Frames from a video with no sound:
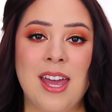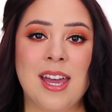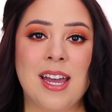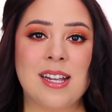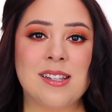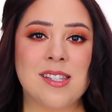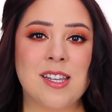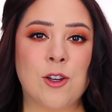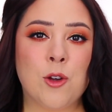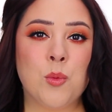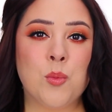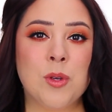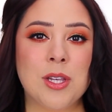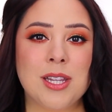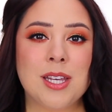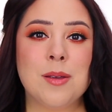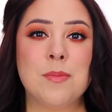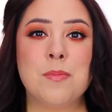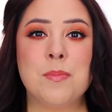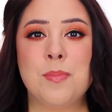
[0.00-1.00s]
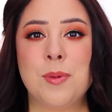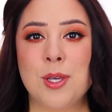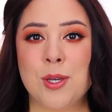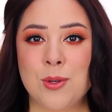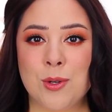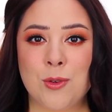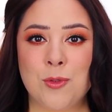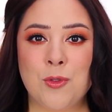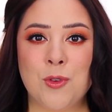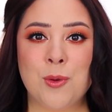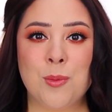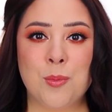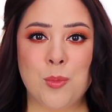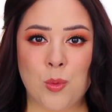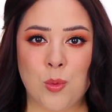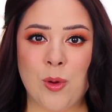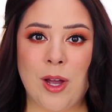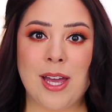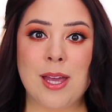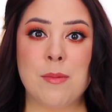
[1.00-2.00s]
It's like a really beautiful,
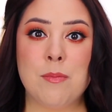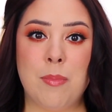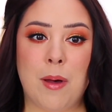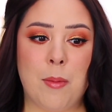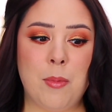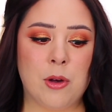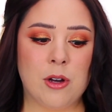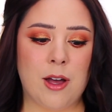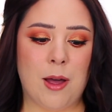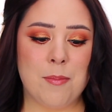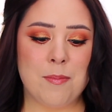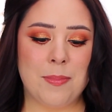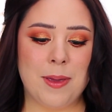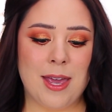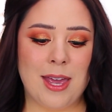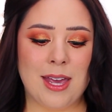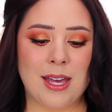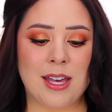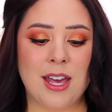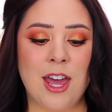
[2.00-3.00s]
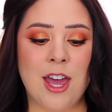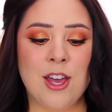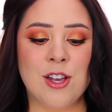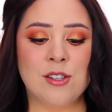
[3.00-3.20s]
bright bubblegum pink.